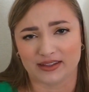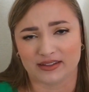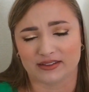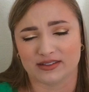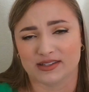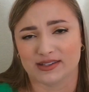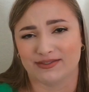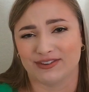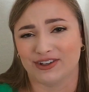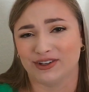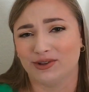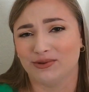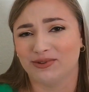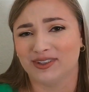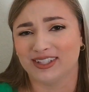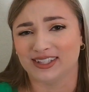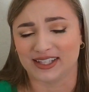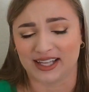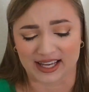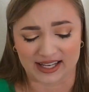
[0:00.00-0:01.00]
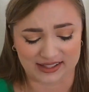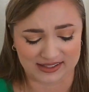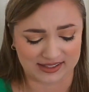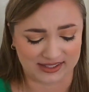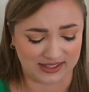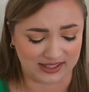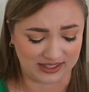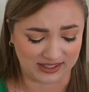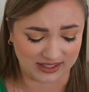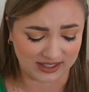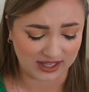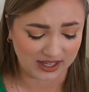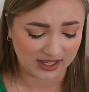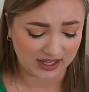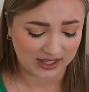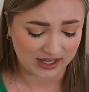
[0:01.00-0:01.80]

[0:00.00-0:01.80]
It's very relaxing.